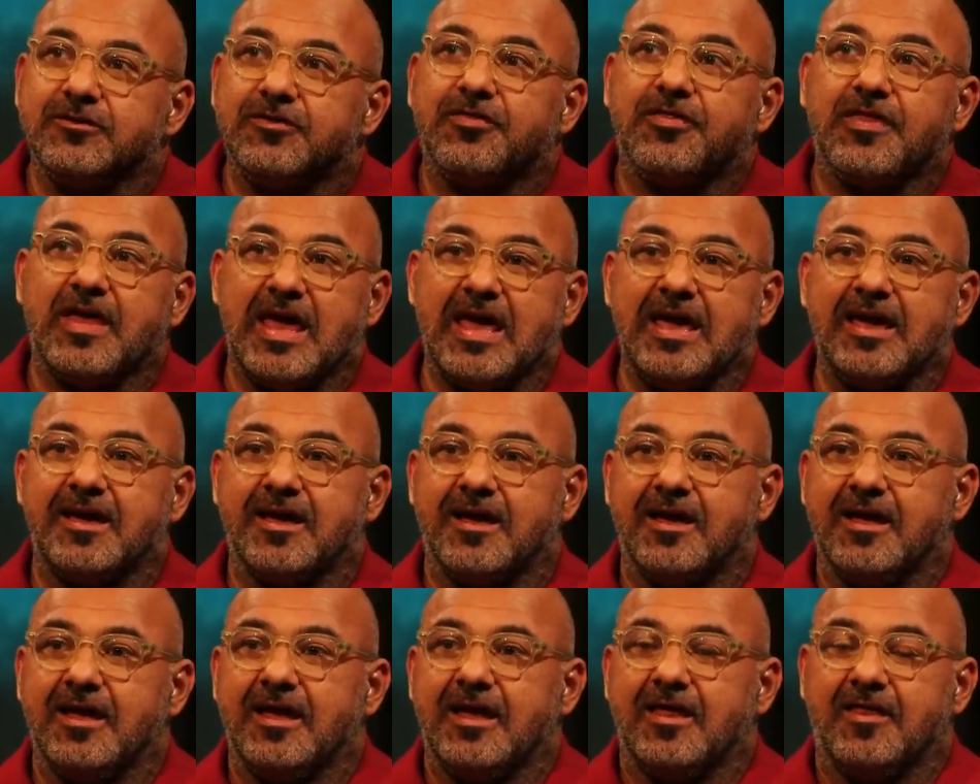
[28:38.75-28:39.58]

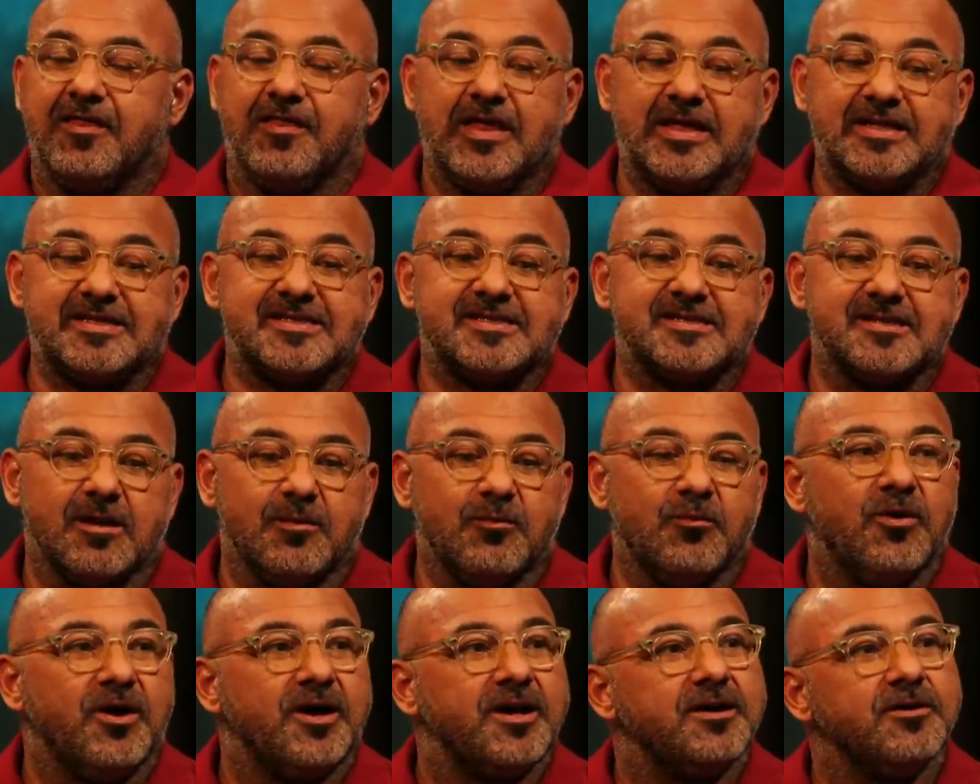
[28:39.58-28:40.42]
think that
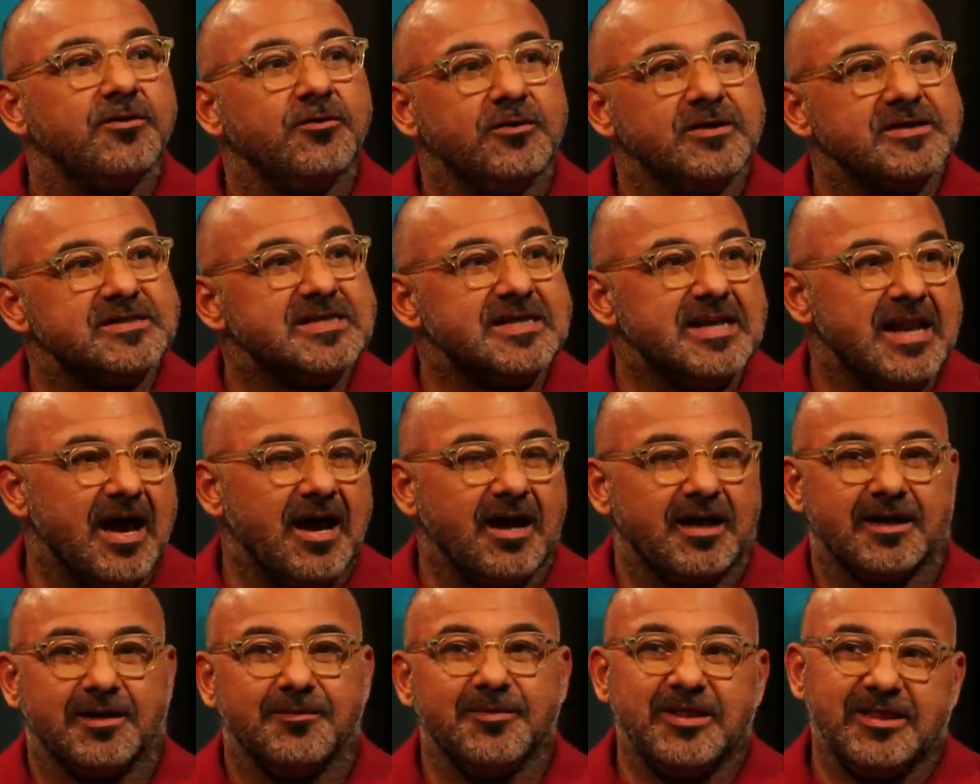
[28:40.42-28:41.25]
someone who is
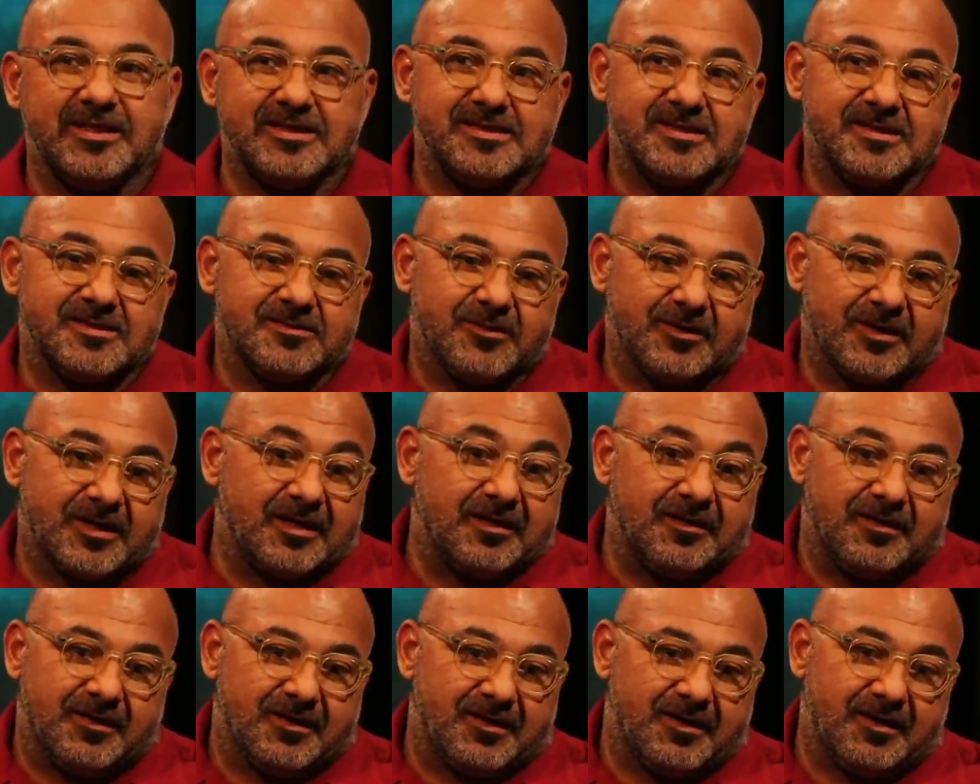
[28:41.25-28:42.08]
not, I mean, this is like
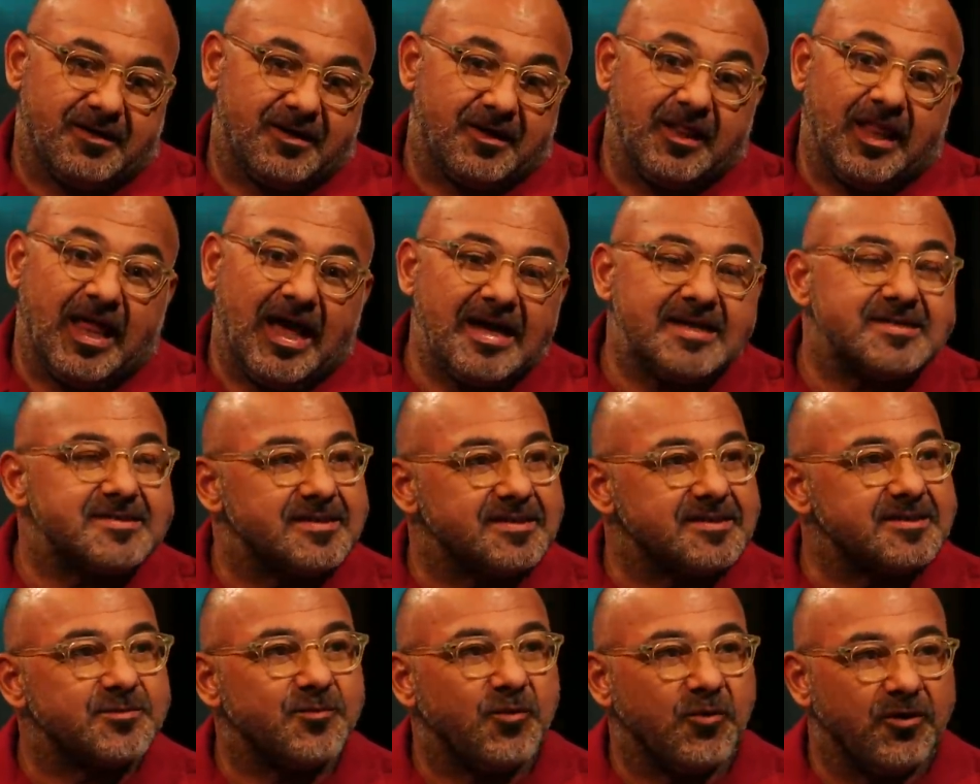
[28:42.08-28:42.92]
a, a
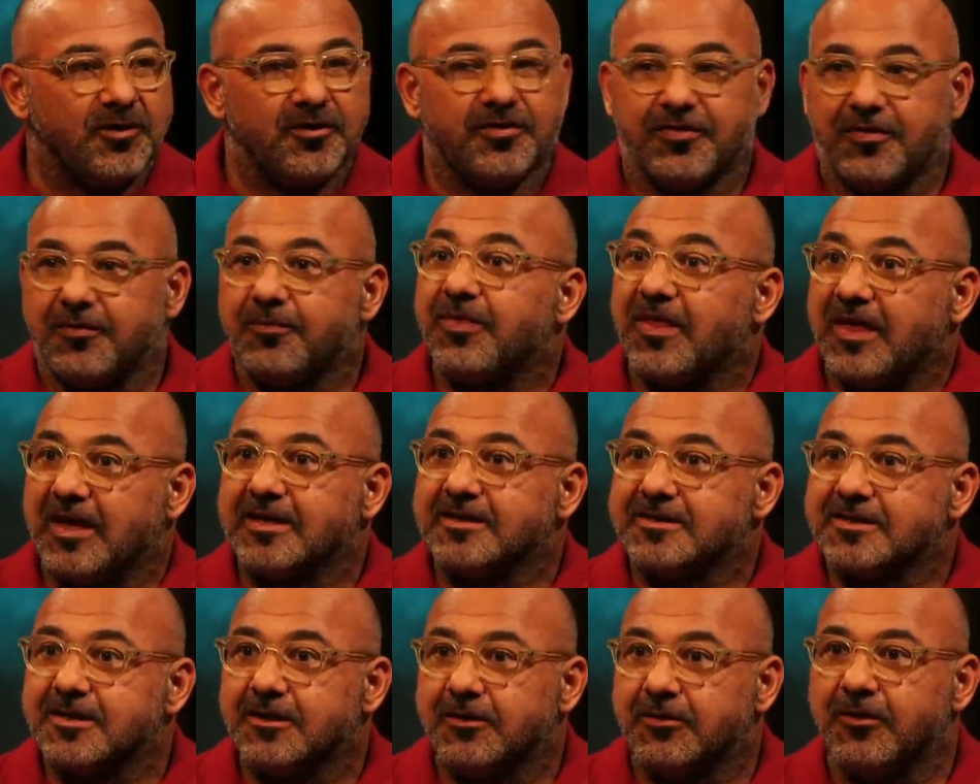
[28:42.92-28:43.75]
classist point thing
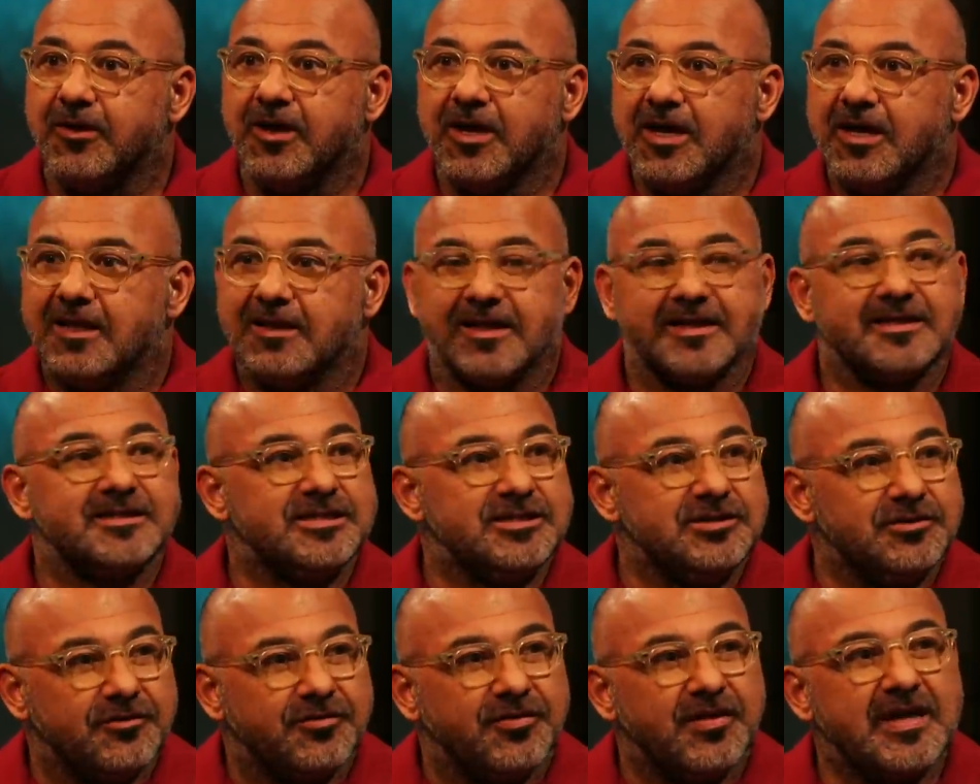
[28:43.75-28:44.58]
too. Yes. Like,
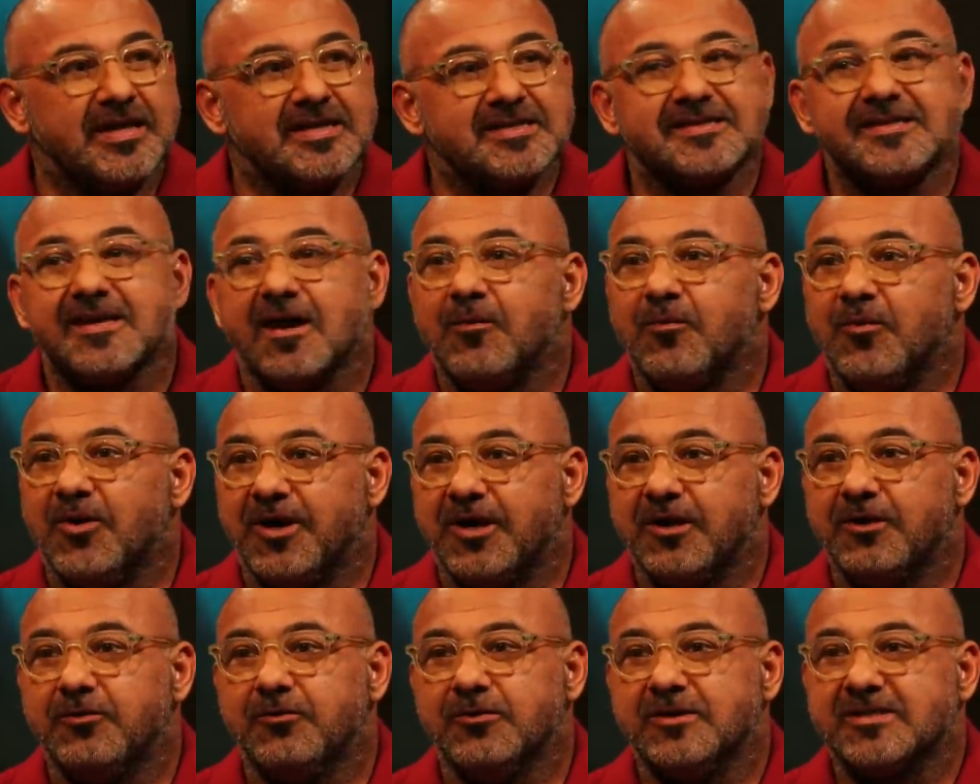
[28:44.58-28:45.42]
do you think yes,
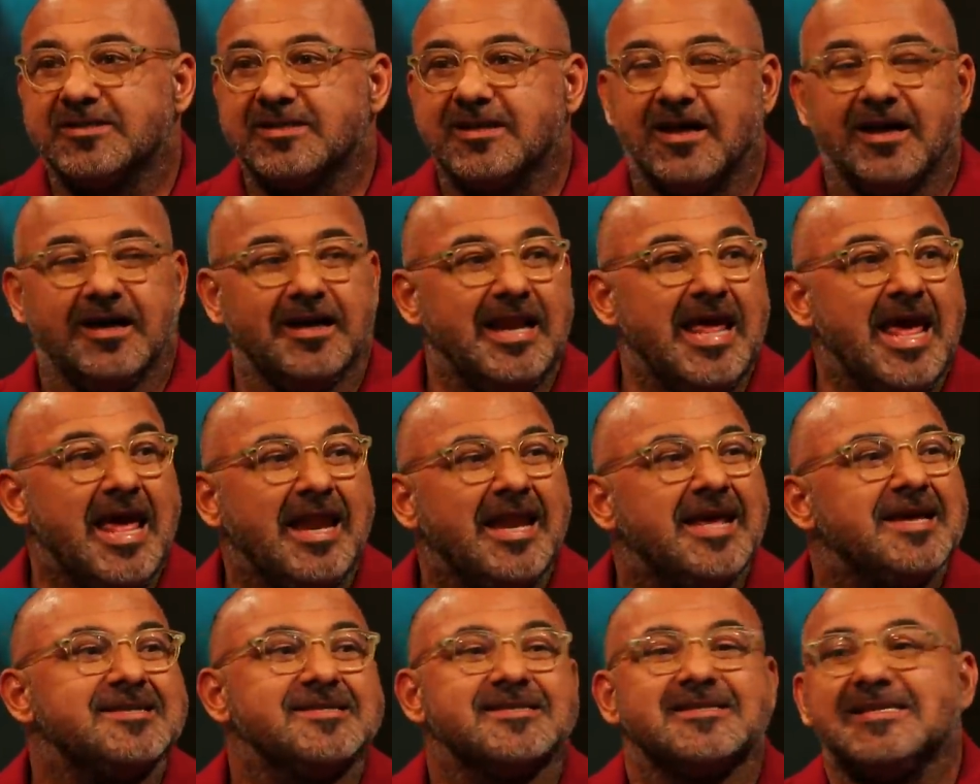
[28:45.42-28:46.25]
someone who is an
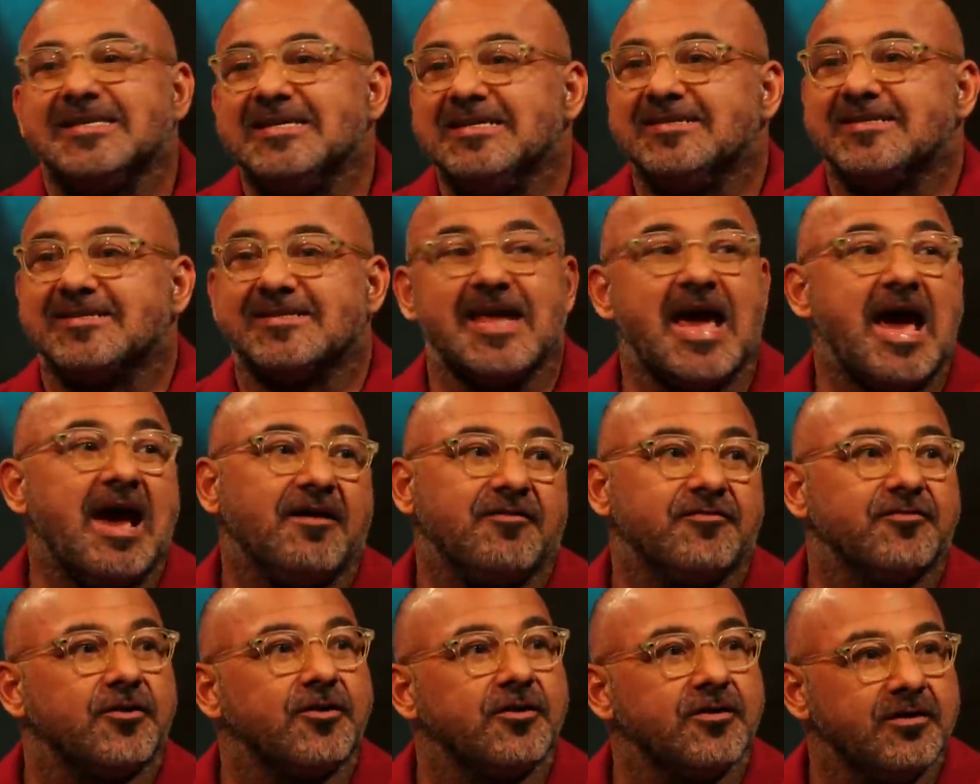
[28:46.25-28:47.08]
N S C
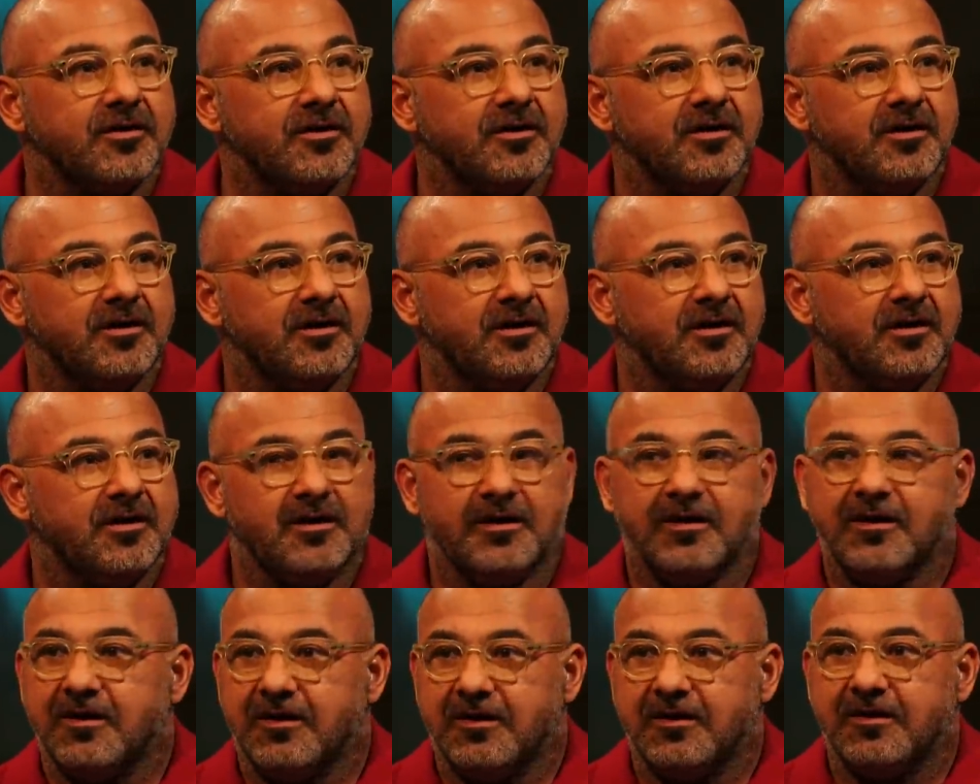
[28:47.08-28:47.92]
staffer,
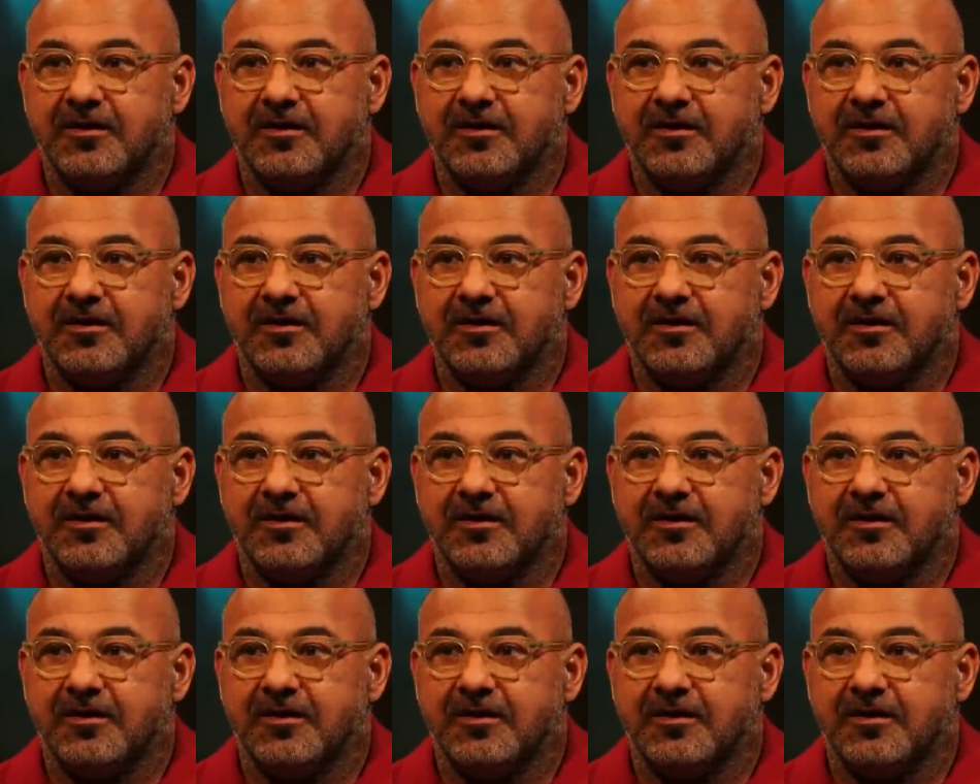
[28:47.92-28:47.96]
mm-hmm.